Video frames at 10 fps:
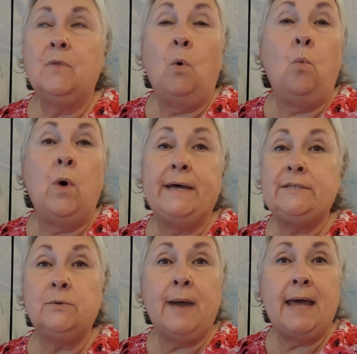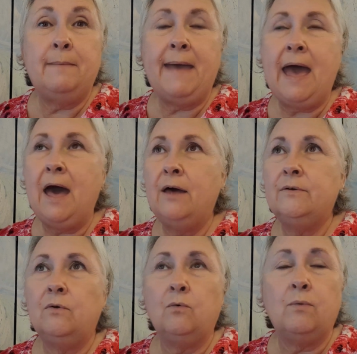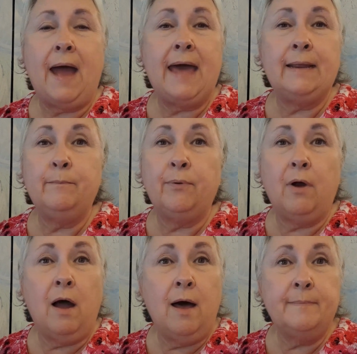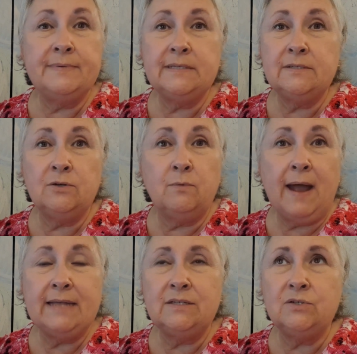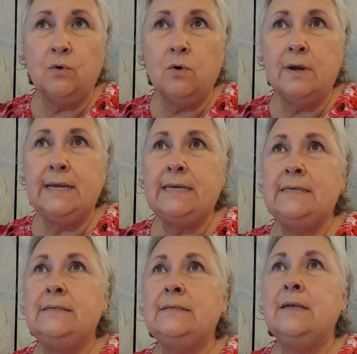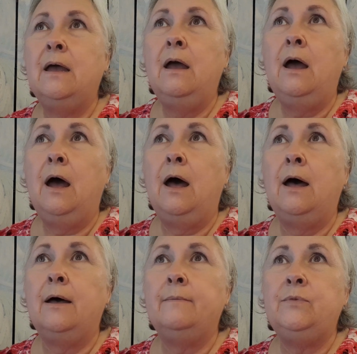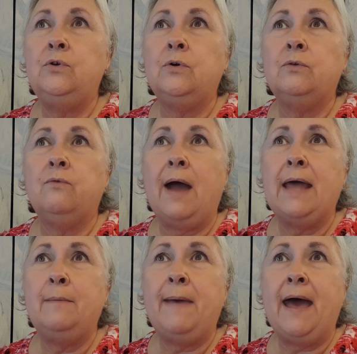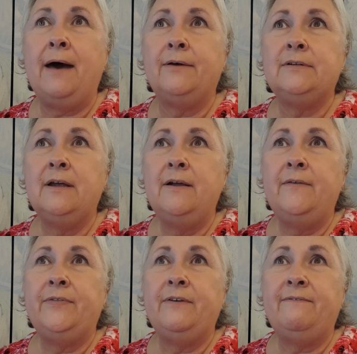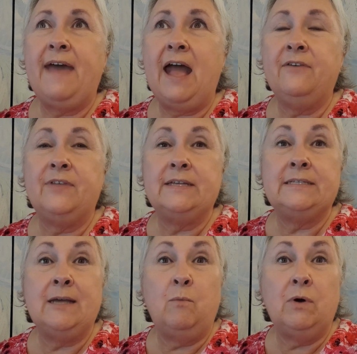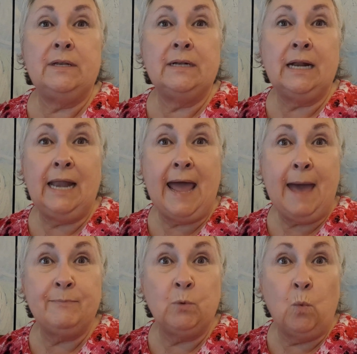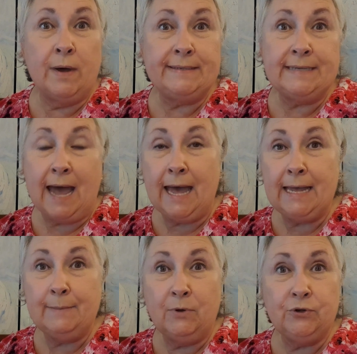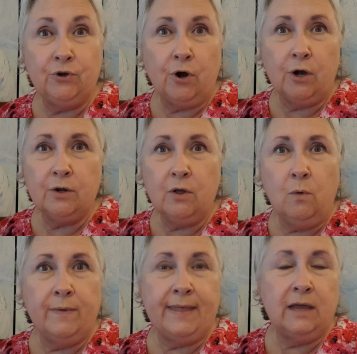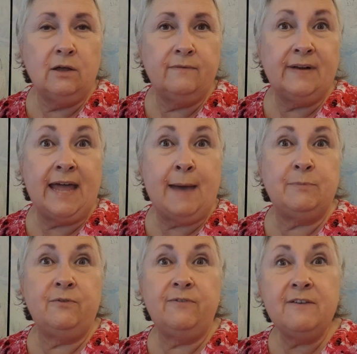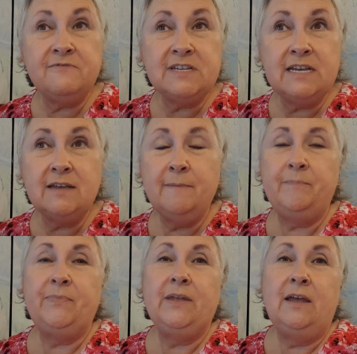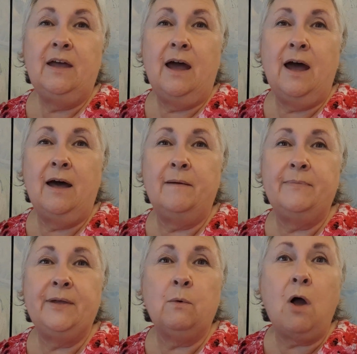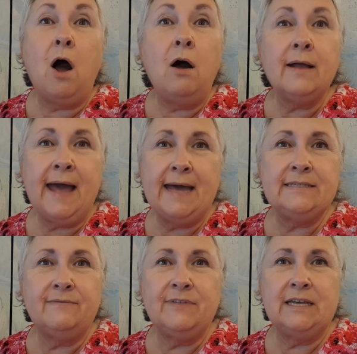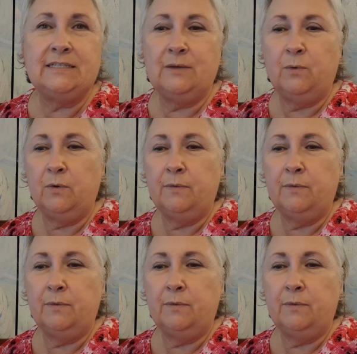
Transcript: what to write about, writing prompts to write stories. You could write about the fact that someone clapped one time on your article when they could have clapped 50. There were all kinds of things that